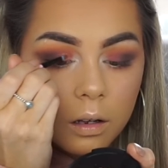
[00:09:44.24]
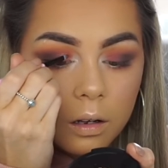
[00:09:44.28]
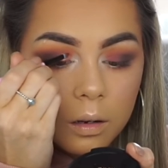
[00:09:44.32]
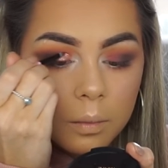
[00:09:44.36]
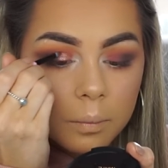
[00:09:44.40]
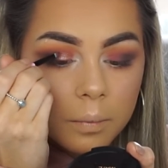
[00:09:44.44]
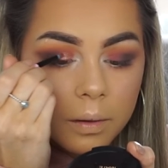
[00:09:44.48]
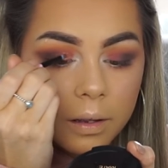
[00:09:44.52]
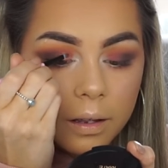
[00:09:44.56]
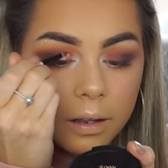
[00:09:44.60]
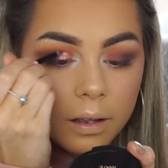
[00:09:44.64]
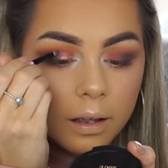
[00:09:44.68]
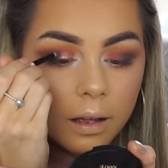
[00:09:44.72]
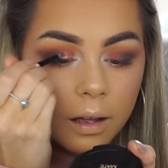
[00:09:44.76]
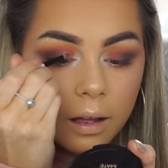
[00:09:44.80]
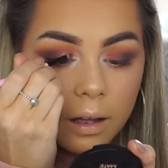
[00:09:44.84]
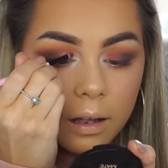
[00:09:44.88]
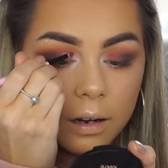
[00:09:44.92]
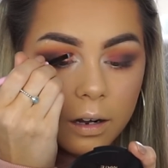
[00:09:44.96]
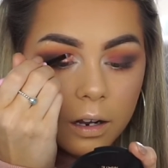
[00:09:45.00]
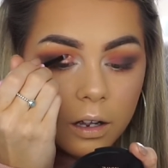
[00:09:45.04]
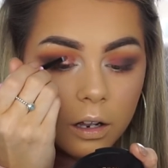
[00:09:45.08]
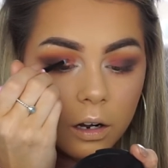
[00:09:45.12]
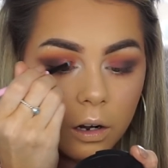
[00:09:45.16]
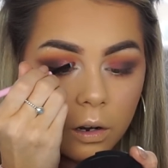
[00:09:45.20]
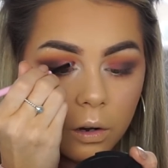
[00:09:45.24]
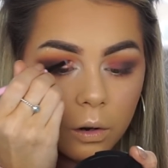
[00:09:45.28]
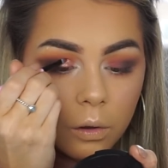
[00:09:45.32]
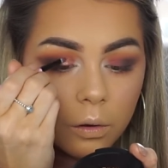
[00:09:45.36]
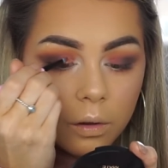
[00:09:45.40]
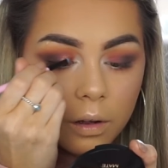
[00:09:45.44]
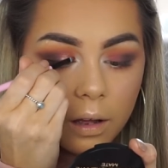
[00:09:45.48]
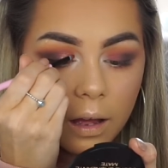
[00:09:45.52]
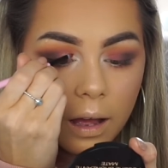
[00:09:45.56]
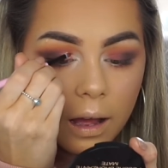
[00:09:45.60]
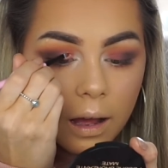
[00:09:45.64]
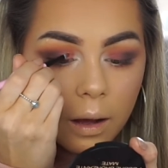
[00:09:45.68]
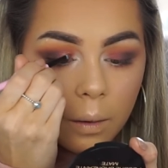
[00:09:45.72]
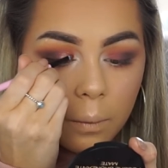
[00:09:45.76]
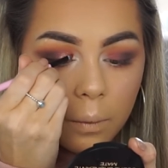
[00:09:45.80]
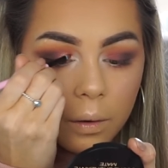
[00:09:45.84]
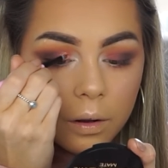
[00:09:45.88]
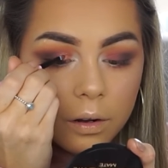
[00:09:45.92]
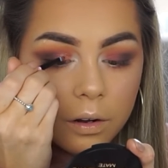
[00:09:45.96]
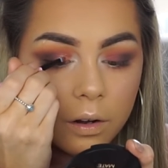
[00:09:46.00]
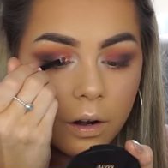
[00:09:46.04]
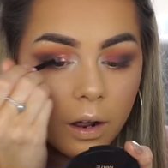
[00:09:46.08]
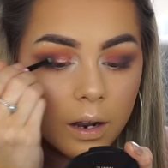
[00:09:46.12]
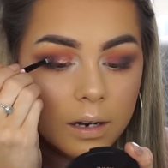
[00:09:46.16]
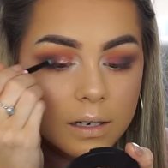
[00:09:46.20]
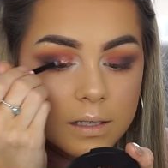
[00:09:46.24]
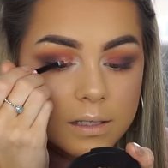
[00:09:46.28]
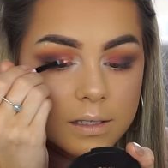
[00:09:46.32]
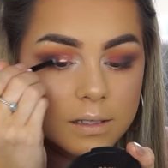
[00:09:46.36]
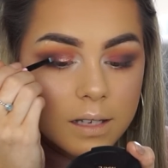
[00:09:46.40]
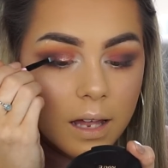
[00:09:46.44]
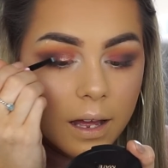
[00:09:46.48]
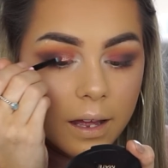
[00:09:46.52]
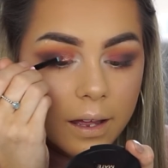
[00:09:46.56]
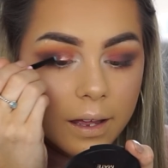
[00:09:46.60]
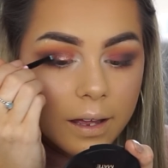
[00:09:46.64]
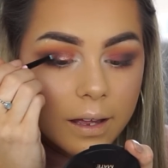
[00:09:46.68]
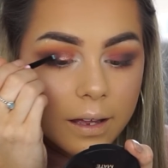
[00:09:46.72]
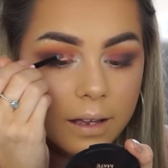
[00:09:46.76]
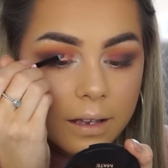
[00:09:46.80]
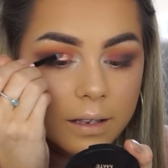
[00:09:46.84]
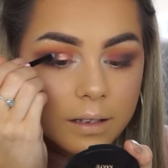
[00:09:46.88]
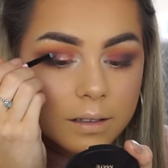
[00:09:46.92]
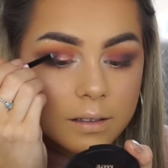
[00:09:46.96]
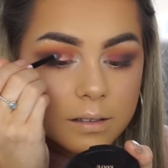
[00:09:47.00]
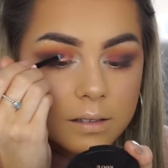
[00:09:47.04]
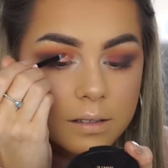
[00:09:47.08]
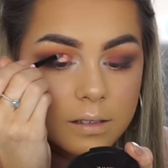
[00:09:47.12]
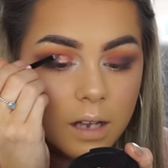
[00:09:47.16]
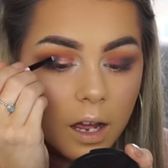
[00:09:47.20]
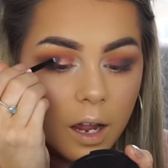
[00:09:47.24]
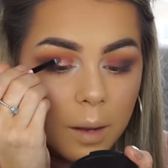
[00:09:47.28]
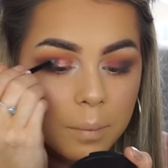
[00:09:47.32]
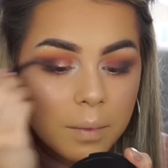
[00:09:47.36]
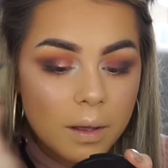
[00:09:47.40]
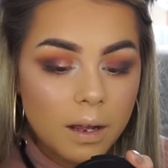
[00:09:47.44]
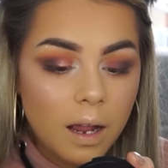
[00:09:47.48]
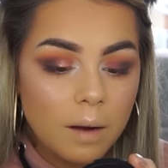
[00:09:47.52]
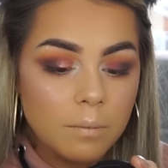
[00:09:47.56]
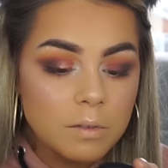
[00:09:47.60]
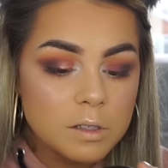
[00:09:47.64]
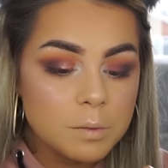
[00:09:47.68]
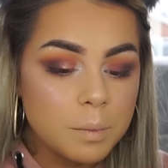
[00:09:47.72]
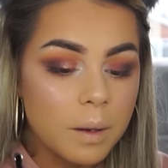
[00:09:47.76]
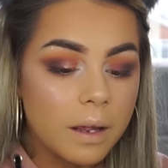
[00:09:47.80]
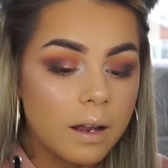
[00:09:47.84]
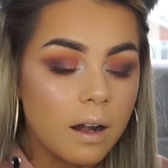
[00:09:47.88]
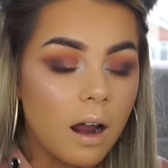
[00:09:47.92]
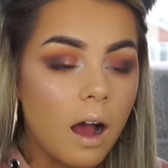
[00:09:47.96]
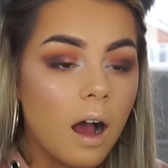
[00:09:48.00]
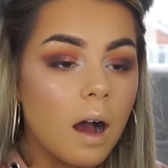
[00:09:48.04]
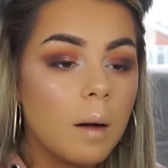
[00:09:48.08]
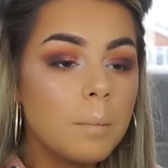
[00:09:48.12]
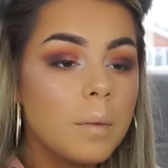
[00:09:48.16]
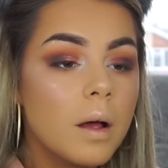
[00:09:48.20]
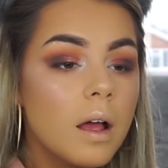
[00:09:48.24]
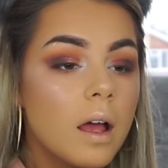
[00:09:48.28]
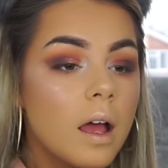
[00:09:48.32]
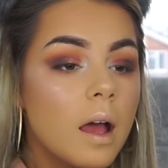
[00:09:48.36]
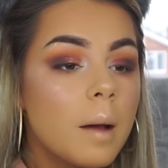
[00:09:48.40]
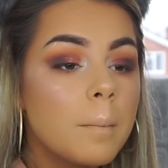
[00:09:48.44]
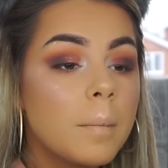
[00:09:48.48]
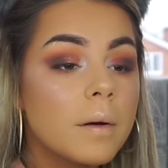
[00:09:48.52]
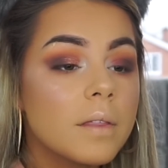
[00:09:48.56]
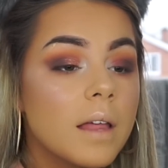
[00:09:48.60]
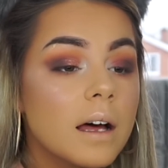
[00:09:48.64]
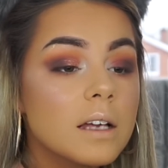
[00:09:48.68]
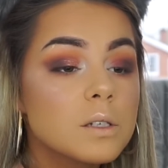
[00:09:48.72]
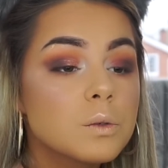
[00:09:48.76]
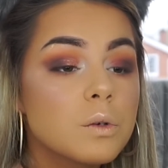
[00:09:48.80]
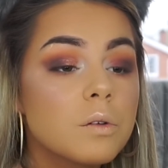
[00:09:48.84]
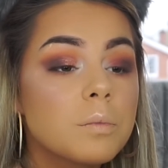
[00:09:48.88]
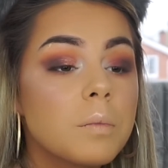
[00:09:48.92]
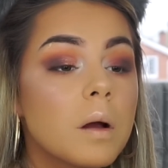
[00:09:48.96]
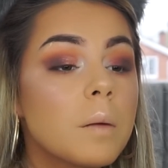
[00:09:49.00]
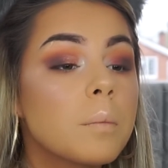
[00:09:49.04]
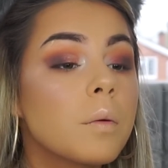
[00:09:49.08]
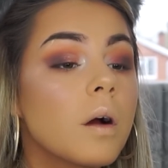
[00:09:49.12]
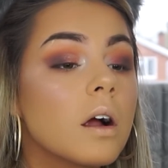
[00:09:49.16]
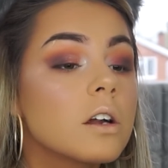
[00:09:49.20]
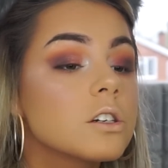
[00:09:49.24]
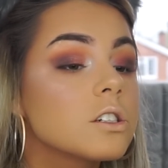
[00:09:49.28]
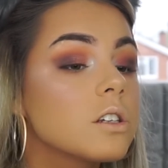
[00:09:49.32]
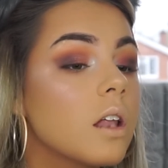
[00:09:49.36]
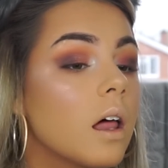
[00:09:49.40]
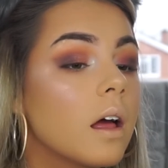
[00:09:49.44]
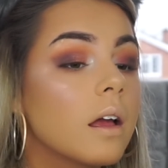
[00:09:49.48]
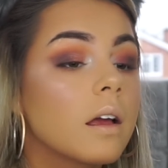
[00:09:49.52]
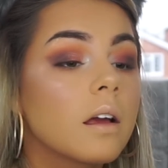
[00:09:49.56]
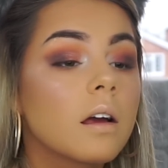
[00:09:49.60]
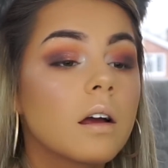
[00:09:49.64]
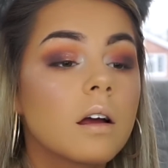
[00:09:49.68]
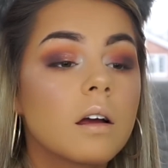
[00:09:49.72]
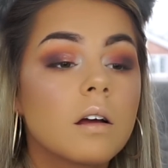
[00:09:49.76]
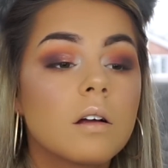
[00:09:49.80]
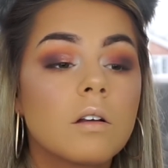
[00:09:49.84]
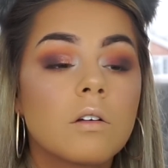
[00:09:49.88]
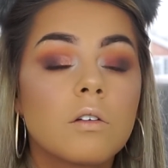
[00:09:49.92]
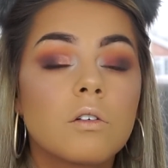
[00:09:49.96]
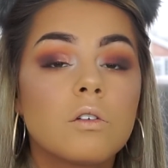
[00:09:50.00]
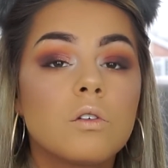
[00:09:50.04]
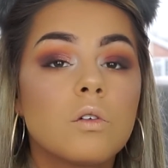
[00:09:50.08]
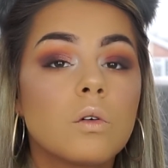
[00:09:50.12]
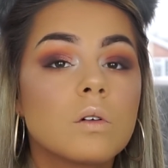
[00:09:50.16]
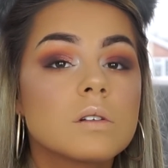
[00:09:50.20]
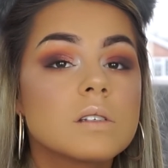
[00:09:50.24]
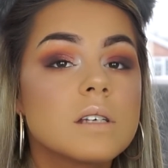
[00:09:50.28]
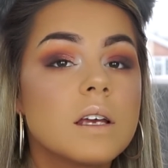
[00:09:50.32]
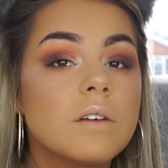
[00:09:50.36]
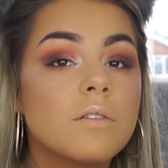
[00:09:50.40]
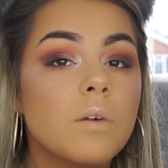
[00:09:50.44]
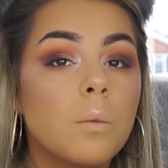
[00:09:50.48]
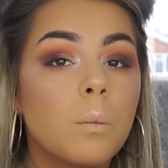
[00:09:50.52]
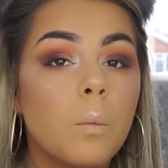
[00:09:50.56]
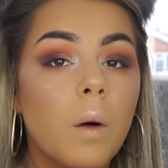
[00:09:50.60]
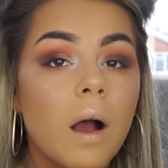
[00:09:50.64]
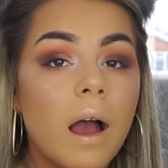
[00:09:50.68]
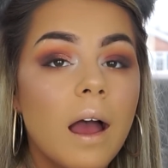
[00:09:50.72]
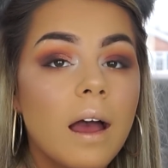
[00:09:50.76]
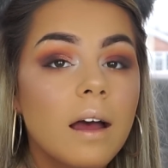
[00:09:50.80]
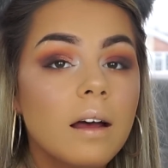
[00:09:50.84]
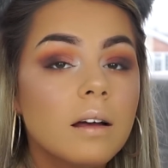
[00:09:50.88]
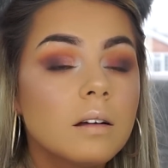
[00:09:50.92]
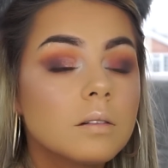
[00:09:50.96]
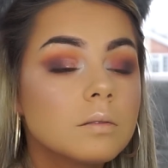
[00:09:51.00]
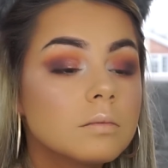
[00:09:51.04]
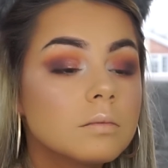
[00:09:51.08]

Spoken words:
Oh my god, like look how nice that is. I hope the camera's picking up, but that's with my brush like not even wet.